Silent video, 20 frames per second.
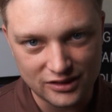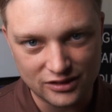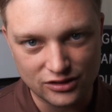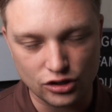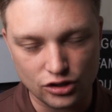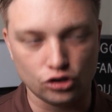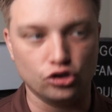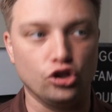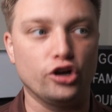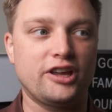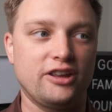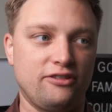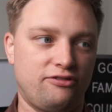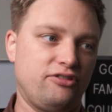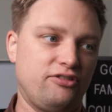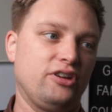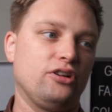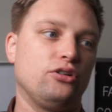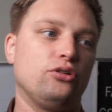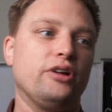the look and
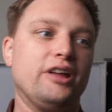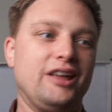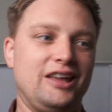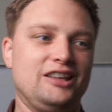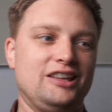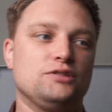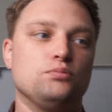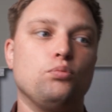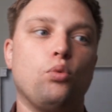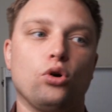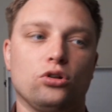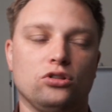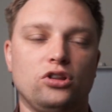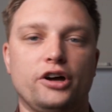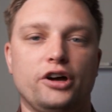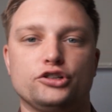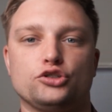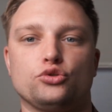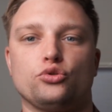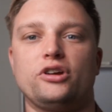feel is more
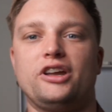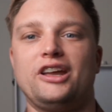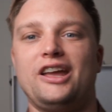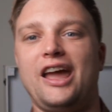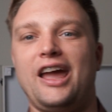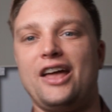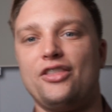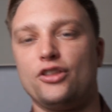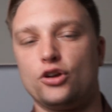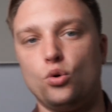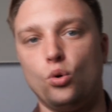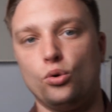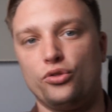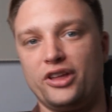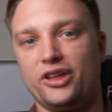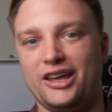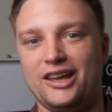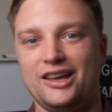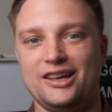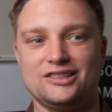luxury, and the cool
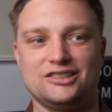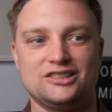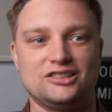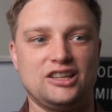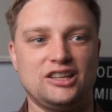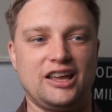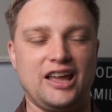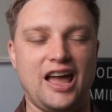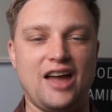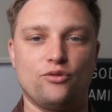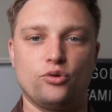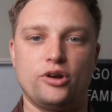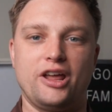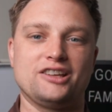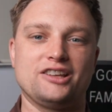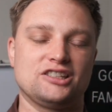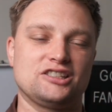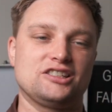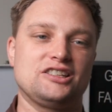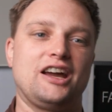thing is like everyone
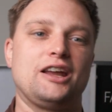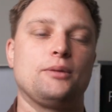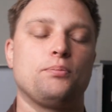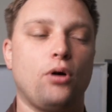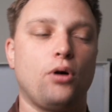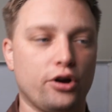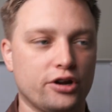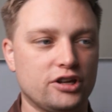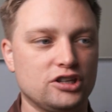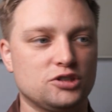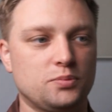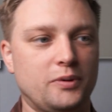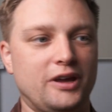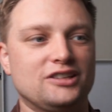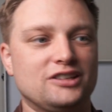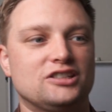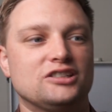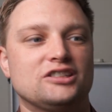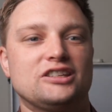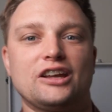has assigned parking
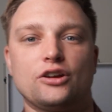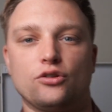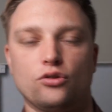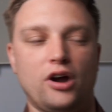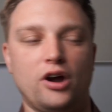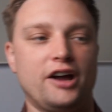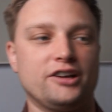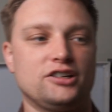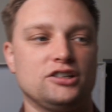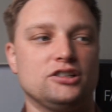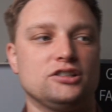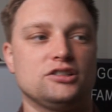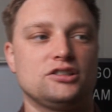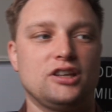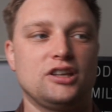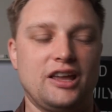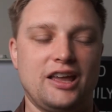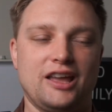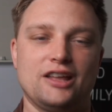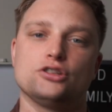spaces and
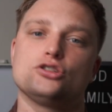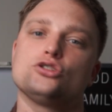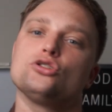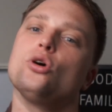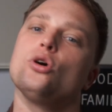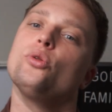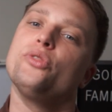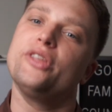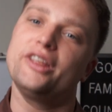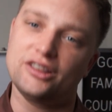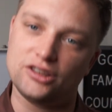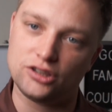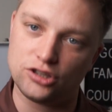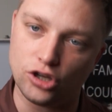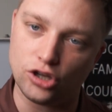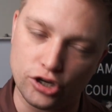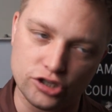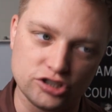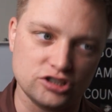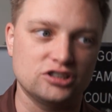garages, and so that
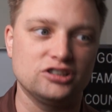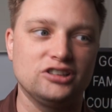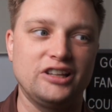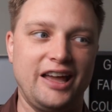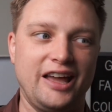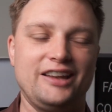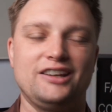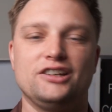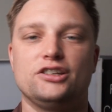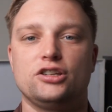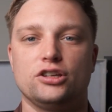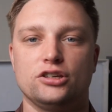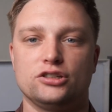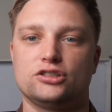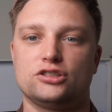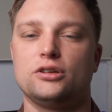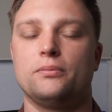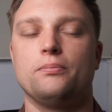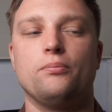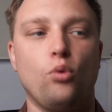does lend to
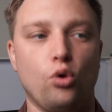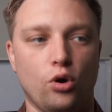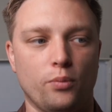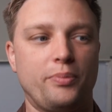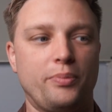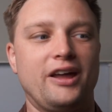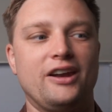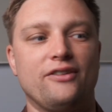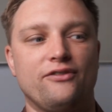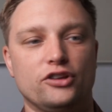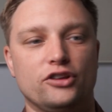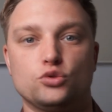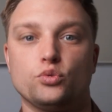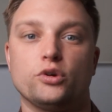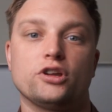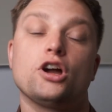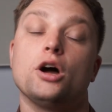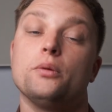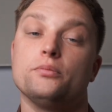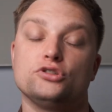some more benefits
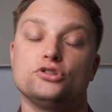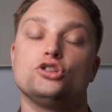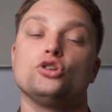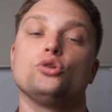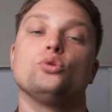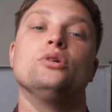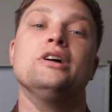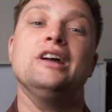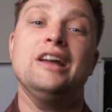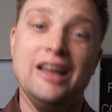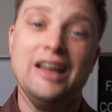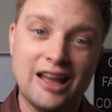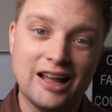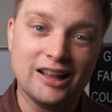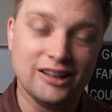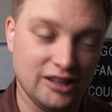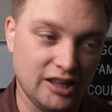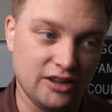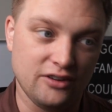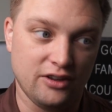when it comes to
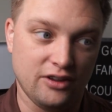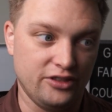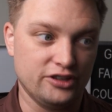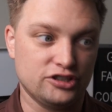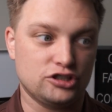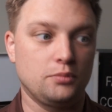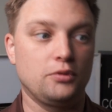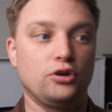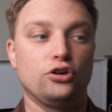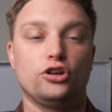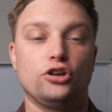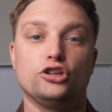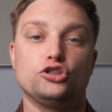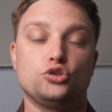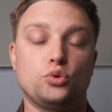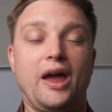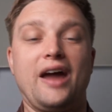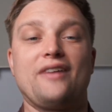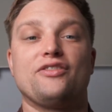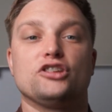living in this communities.
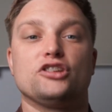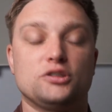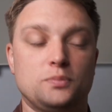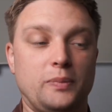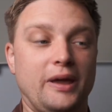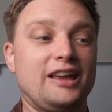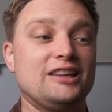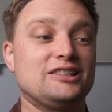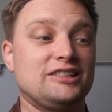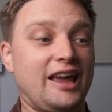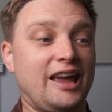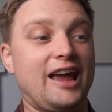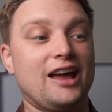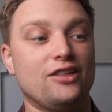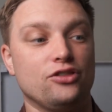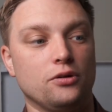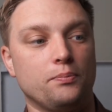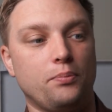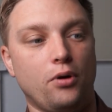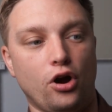You have the space
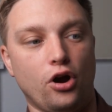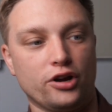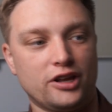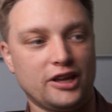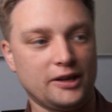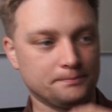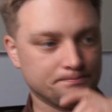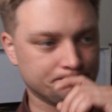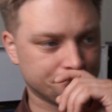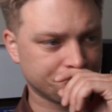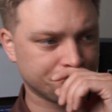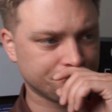and the parking.